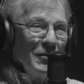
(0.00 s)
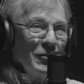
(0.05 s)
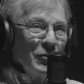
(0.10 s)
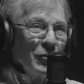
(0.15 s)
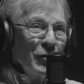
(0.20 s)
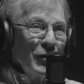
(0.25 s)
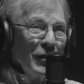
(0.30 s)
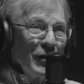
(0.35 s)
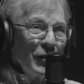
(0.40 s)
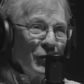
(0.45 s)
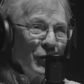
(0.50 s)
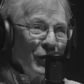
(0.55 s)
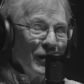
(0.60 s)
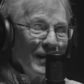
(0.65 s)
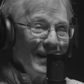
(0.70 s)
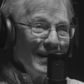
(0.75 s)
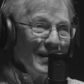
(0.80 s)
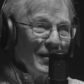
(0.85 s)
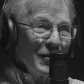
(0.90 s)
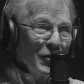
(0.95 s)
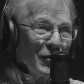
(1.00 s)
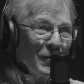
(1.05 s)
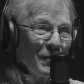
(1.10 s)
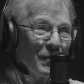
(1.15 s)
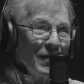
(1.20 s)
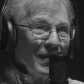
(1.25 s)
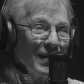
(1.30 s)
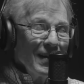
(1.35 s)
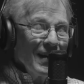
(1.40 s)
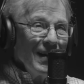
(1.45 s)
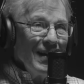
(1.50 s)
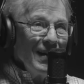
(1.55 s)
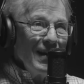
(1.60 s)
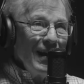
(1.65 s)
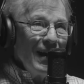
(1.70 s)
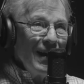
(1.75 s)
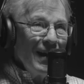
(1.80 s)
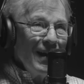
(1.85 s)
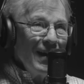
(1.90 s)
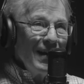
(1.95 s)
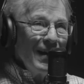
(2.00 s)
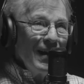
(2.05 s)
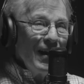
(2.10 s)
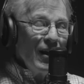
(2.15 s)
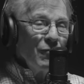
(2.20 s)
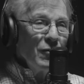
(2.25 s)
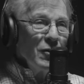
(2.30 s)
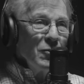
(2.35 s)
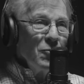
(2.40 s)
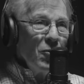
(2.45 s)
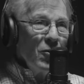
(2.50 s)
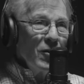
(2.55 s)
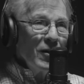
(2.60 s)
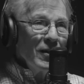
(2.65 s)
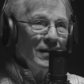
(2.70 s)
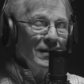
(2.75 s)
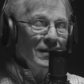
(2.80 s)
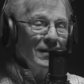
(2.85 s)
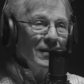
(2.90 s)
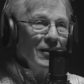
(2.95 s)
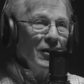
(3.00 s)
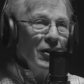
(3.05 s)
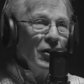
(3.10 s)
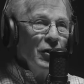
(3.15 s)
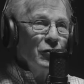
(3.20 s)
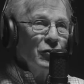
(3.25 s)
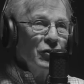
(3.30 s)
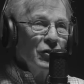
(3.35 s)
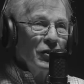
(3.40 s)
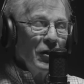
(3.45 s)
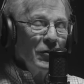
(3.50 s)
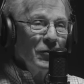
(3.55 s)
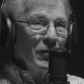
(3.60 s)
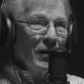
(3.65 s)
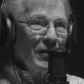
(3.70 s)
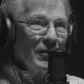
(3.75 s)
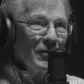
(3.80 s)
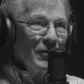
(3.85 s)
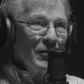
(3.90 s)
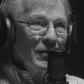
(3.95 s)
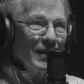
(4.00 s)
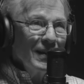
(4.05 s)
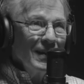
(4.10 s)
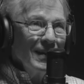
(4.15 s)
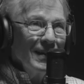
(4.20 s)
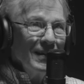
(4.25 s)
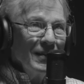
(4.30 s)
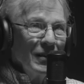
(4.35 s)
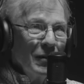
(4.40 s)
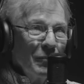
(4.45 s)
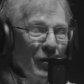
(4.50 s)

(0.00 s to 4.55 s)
Tradition is everyone who soloed, the